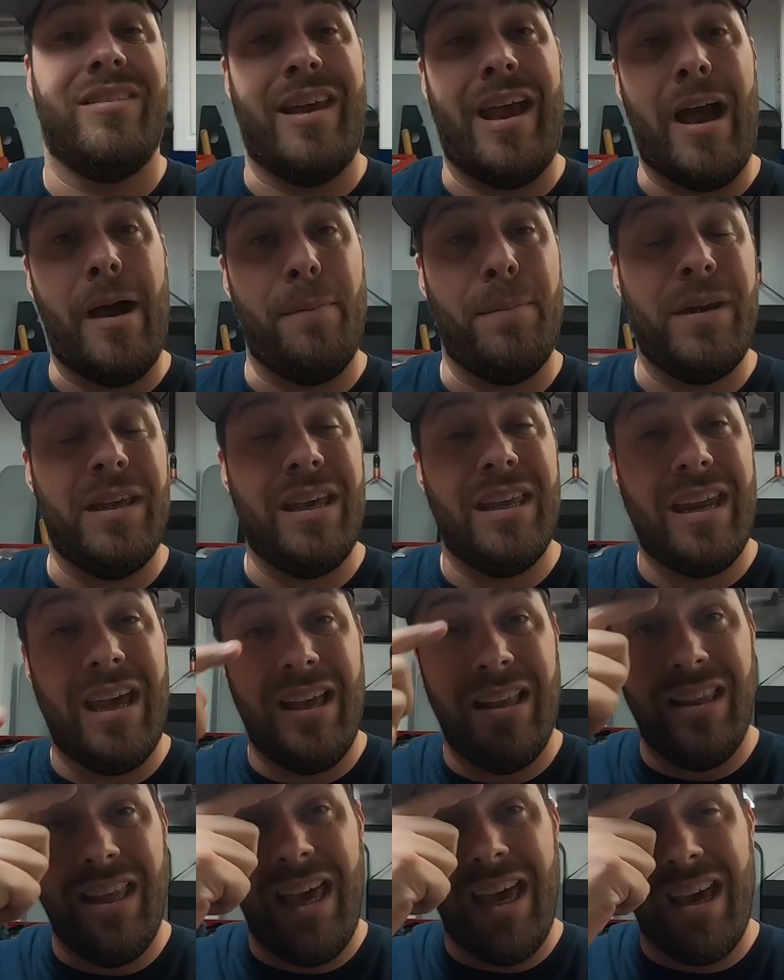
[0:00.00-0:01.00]
it's happening in
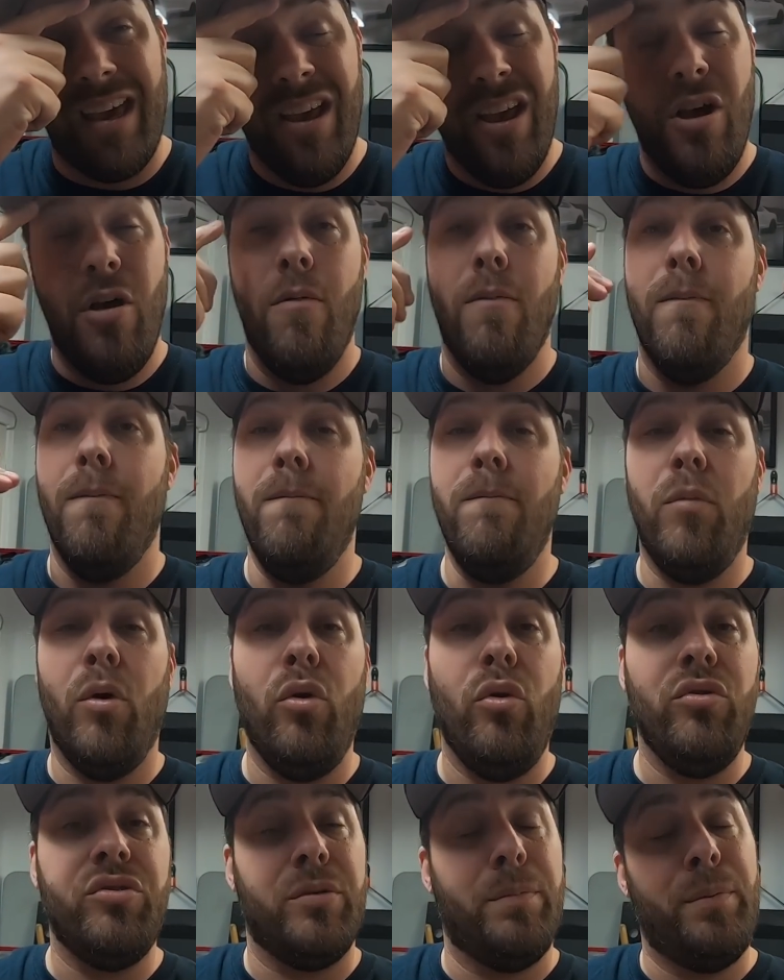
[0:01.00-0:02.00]
L A
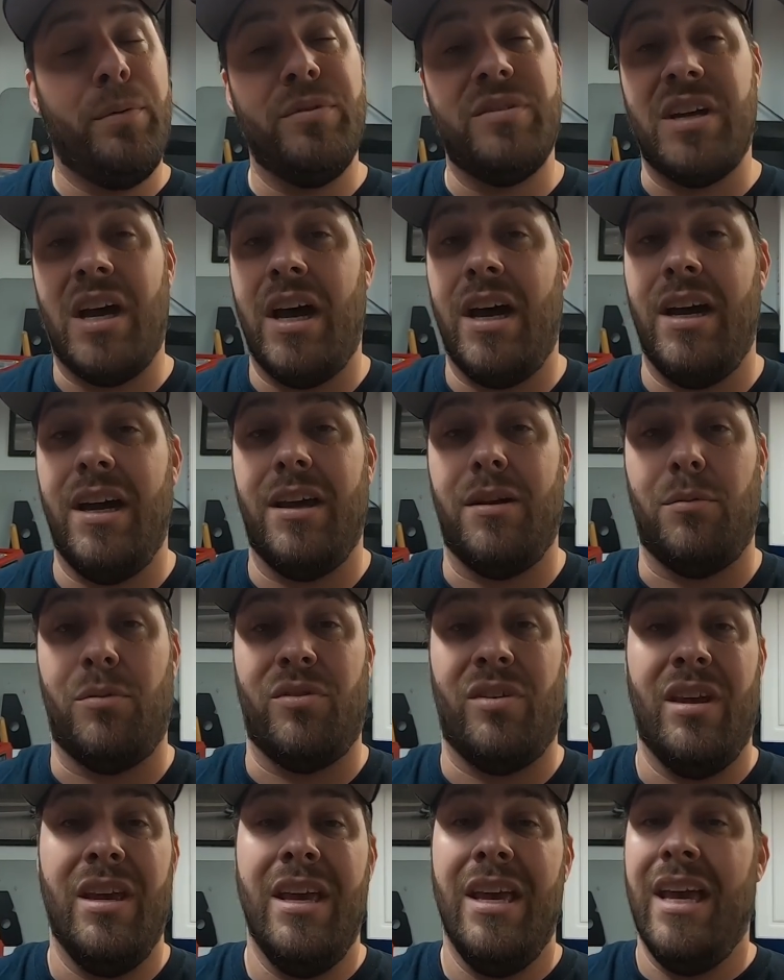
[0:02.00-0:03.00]
multiple
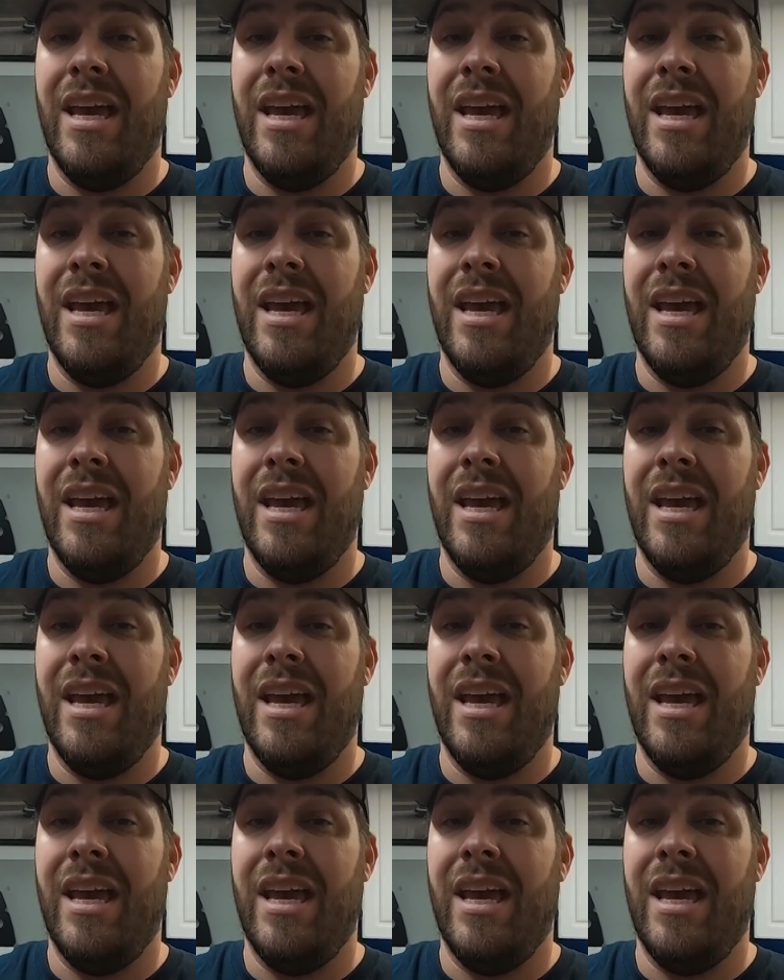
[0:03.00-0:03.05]
times.